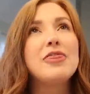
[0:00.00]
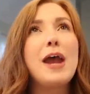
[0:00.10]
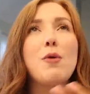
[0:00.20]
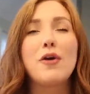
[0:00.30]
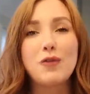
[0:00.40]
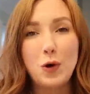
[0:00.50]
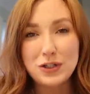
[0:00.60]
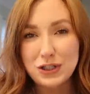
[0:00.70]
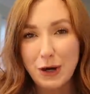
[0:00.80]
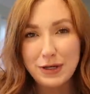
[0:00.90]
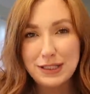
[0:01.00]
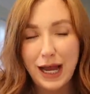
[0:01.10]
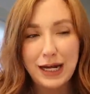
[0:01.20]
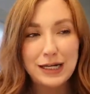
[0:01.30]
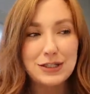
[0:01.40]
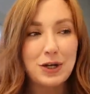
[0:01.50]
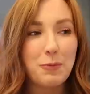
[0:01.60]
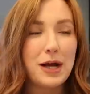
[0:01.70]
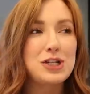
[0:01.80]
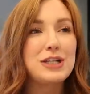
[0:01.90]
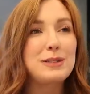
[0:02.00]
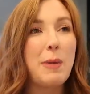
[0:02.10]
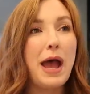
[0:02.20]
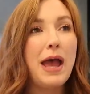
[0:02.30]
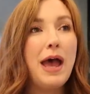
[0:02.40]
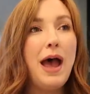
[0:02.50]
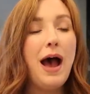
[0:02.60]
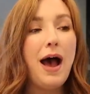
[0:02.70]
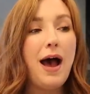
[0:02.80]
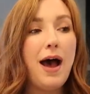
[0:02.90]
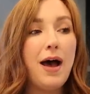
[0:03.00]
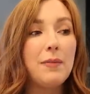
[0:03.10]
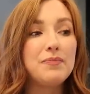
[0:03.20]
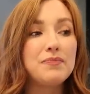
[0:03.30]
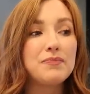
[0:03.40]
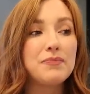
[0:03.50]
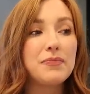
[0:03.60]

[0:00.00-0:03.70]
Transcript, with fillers: They were of course so excited and so precious, but um,